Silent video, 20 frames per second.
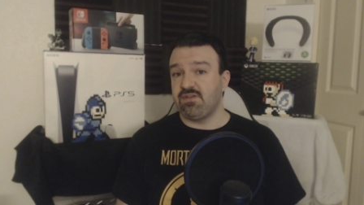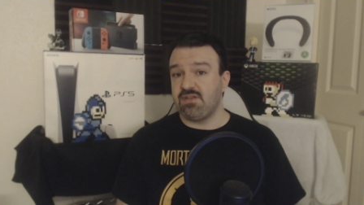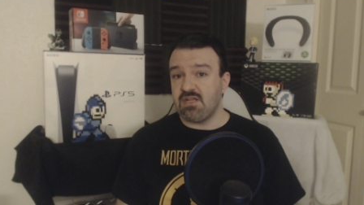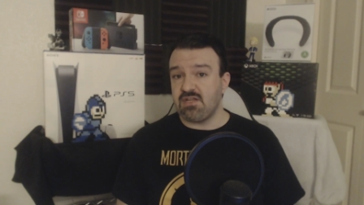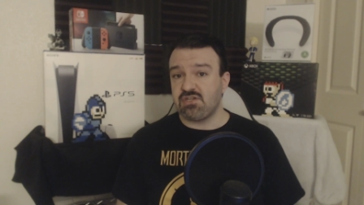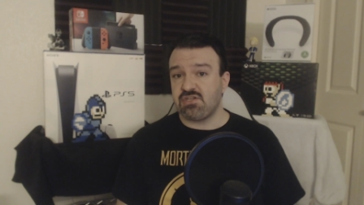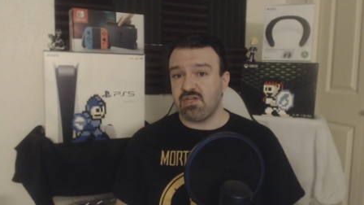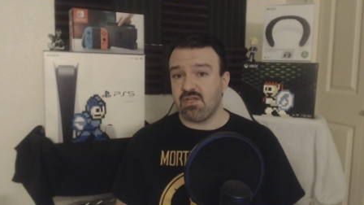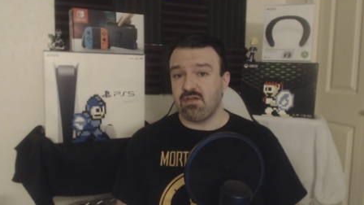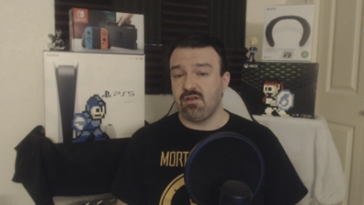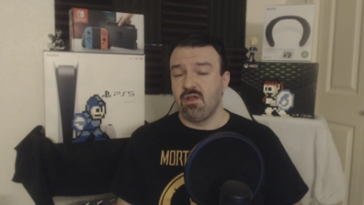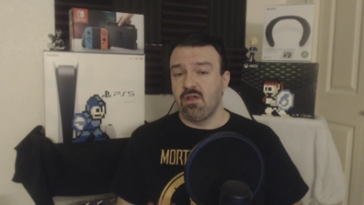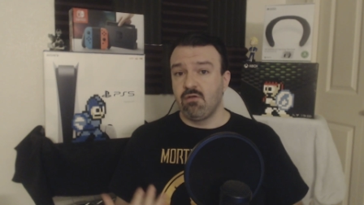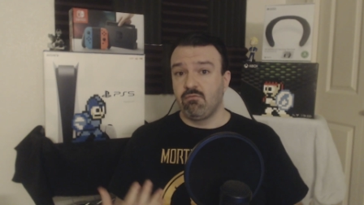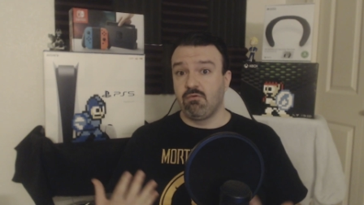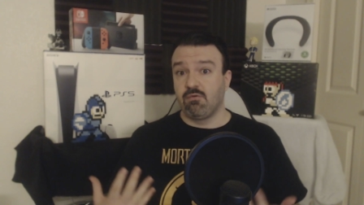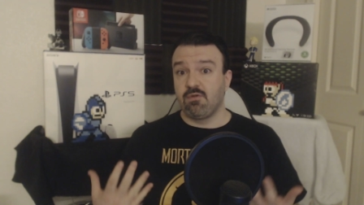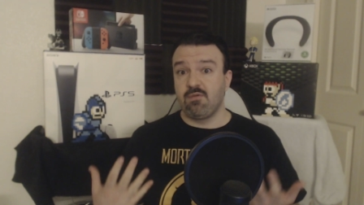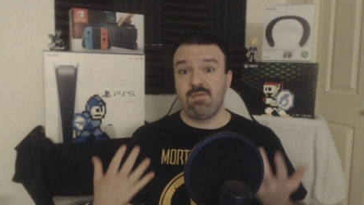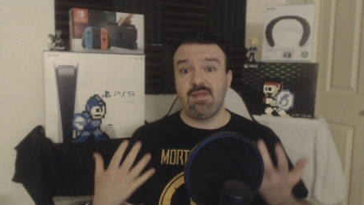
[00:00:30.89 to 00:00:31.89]
Edition,
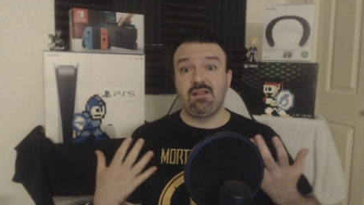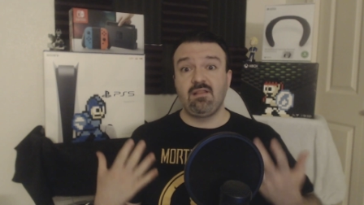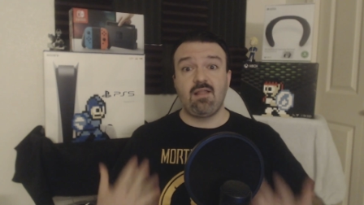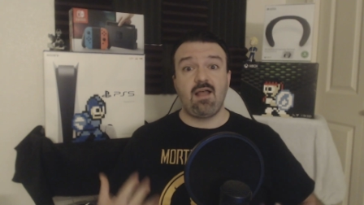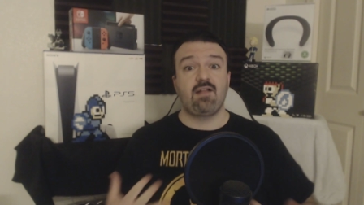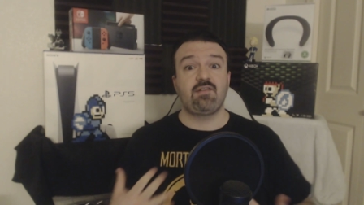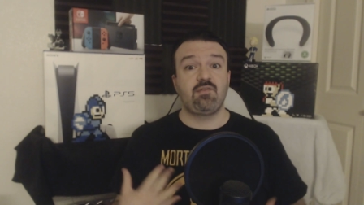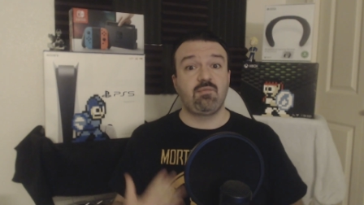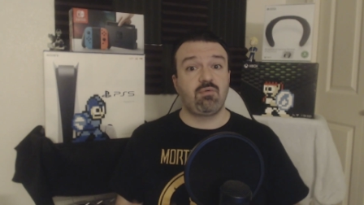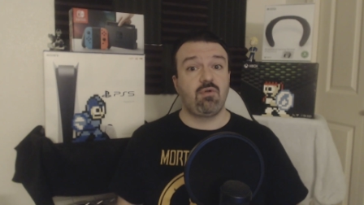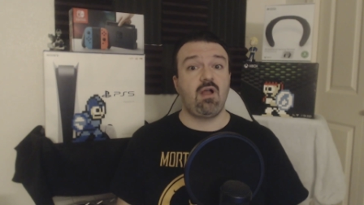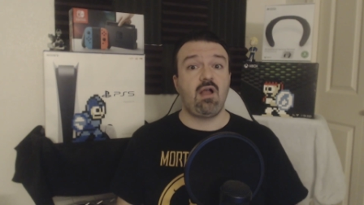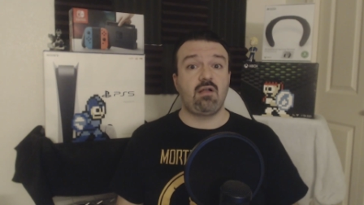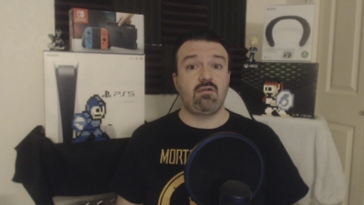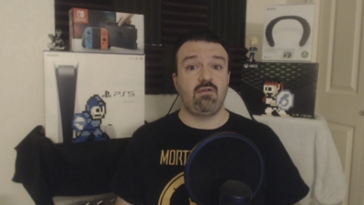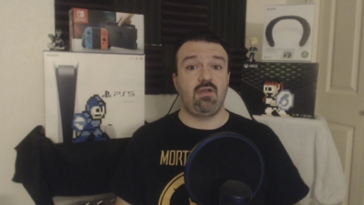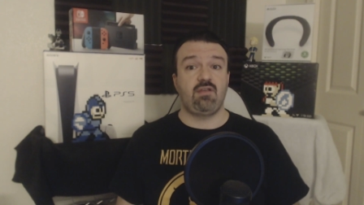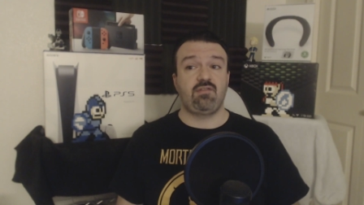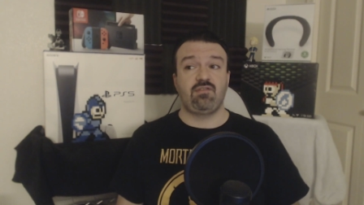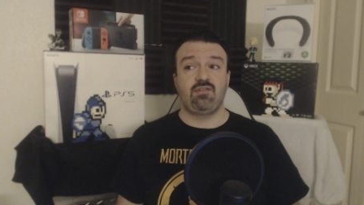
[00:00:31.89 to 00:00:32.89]
where we made lots of
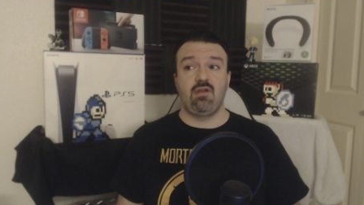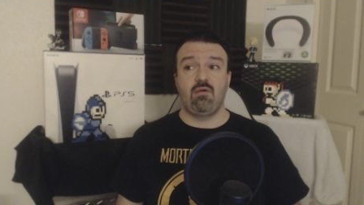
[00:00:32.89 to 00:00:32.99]
progress.